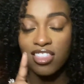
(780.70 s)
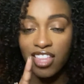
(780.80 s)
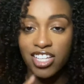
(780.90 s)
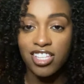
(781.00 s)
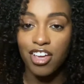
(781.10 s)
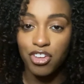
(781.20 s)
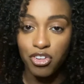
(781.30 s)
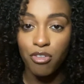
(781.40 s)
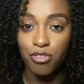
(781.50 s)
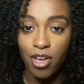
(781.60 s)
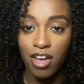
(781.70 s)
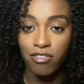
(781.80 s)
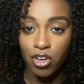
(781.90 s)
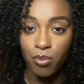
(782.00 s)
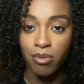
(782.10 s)
That's how you know if you have
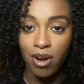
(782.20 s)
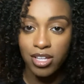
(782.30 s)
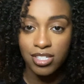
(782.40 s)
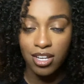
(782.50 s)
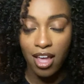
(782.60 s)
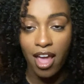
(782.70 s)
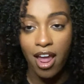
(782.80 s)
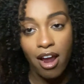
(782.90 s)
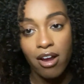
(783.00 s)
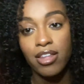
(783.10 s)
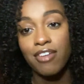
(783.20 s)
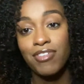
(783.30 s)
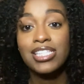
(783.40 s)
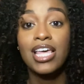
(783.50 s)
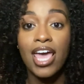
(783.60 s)
low porosity hair. If
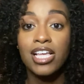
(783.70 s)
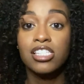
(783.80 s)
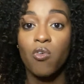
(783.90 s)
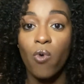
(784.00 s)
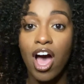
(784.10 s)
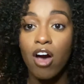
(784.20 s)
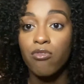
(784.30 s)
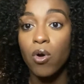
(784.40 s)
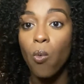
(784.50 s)
it takes a while for